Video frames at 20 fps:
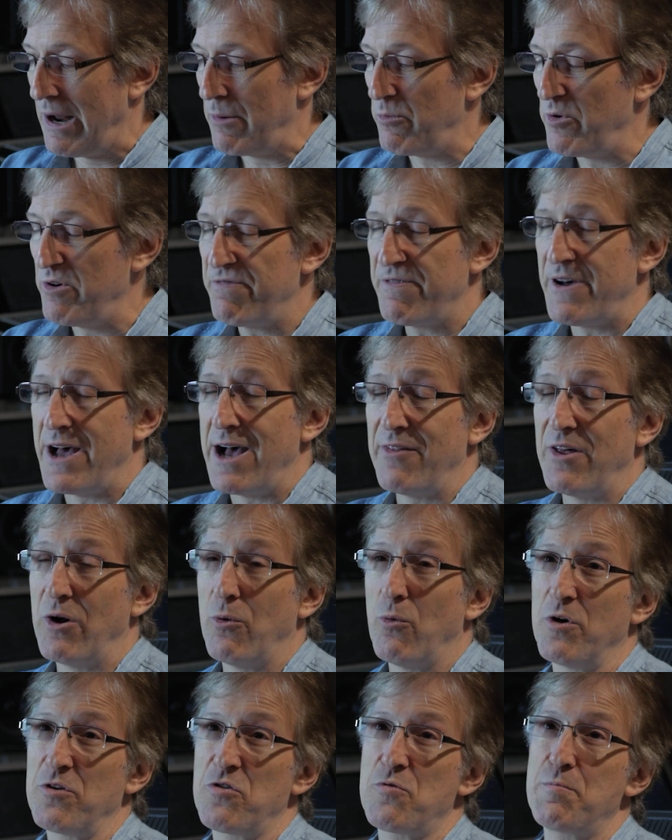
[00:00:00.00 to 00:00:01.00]
And we found
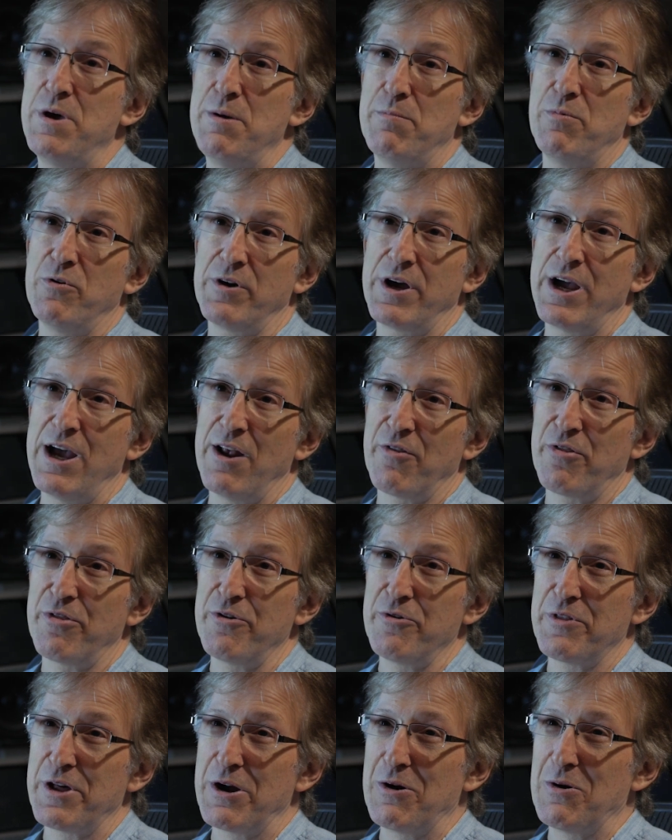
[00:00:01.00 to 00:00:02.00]
that once people get
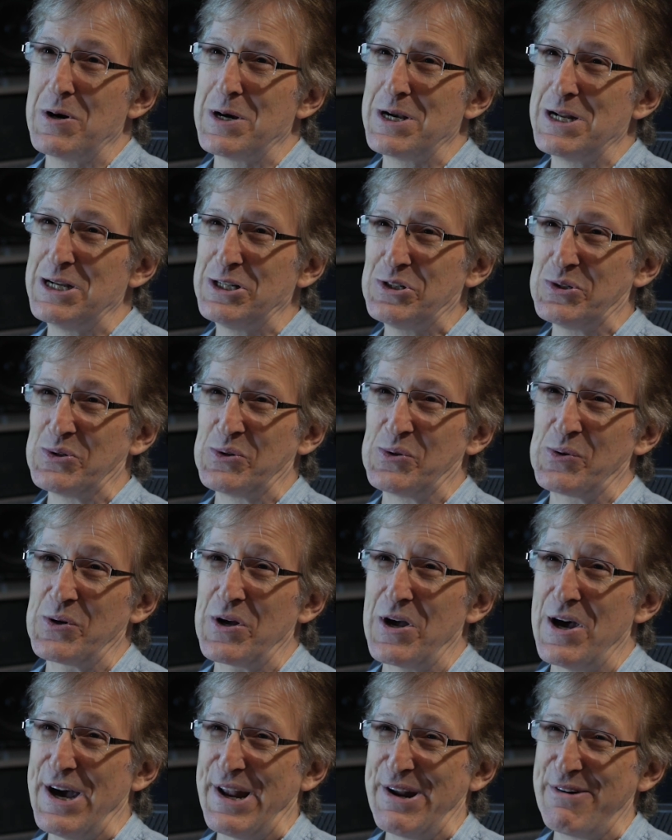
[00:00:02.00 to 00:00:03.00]
through their initial
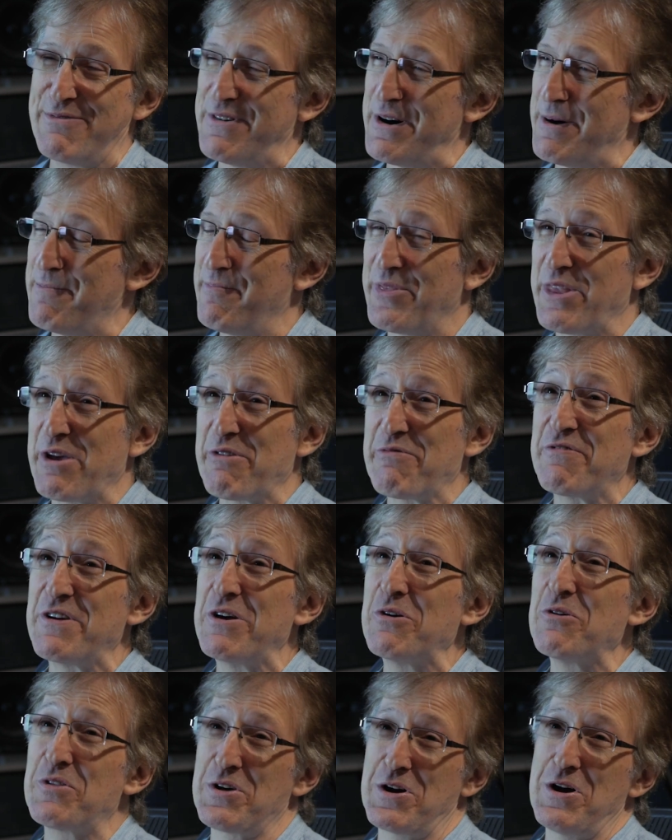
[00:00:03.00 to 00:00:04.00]
kind of
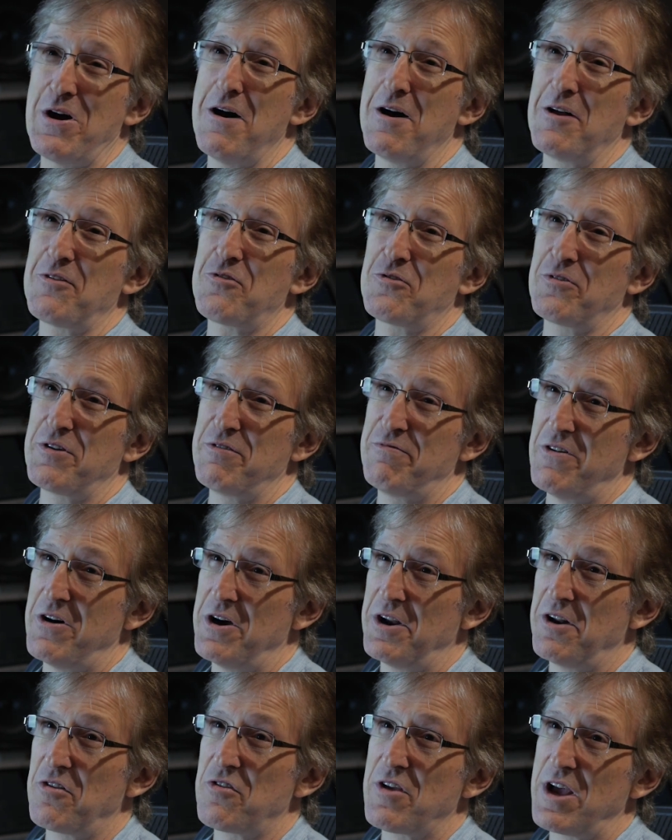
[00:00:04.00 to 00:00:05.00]
fear of the console, they
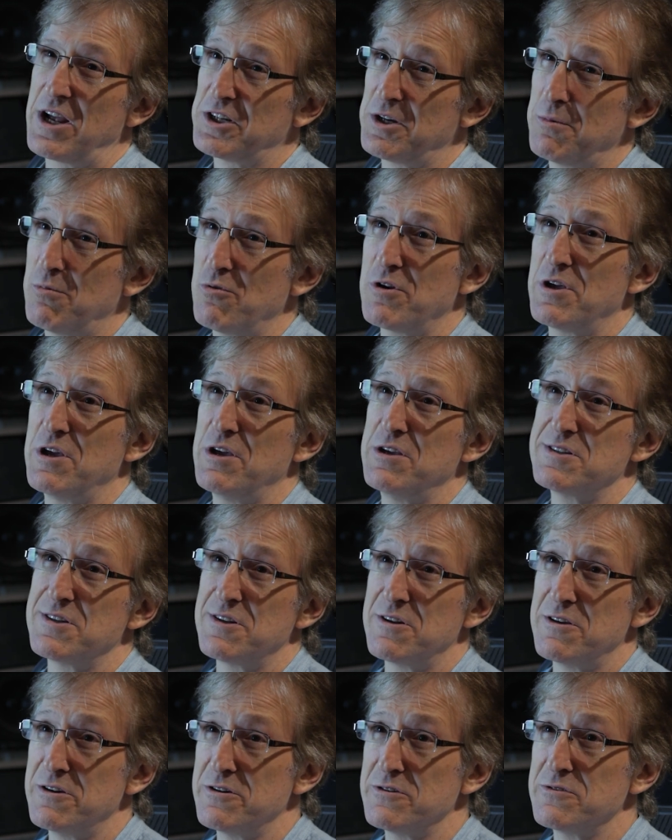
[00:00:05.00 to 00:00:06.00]
find it's actually pretty
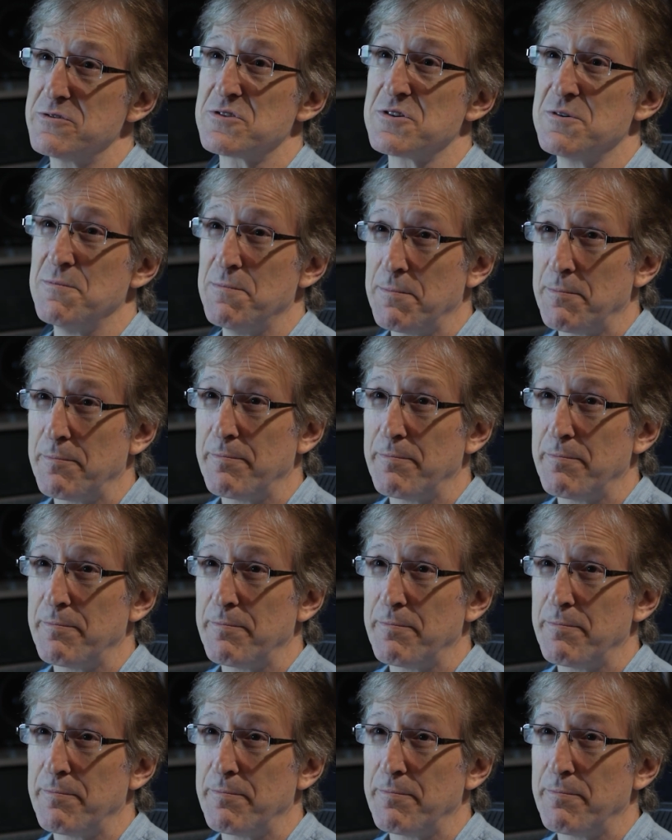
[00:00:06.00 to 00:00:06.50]
easy to use.